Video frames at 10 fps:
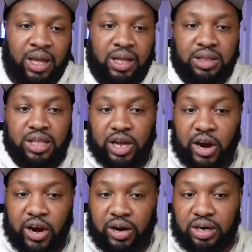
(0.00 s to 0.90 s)
The
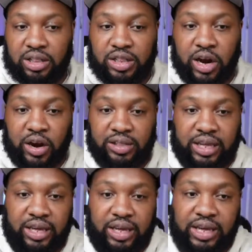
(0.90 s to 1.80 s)
third
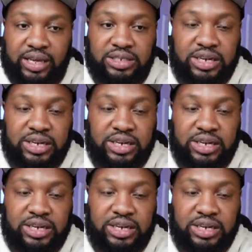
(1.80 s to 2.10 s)
thing is, and this